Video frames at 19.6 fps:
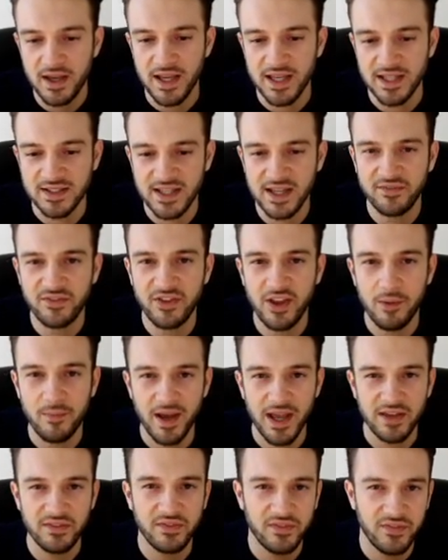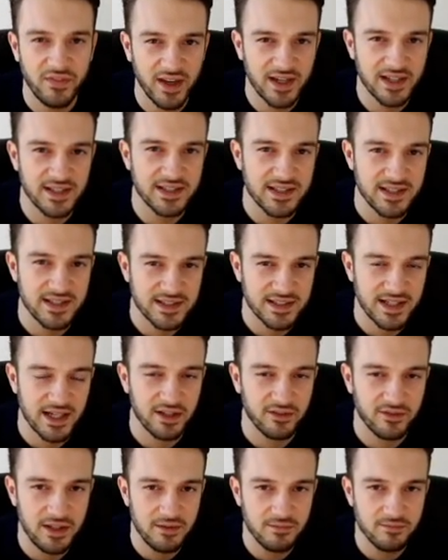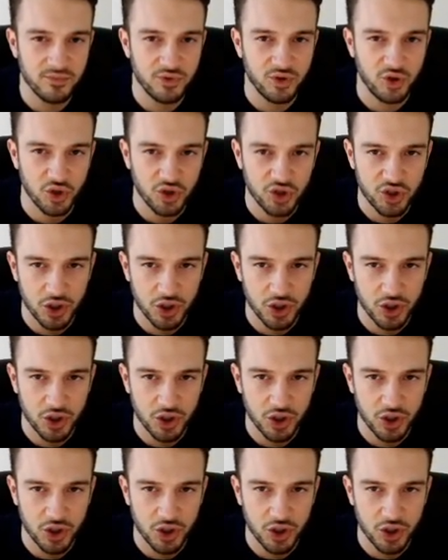is give them a fixed salary just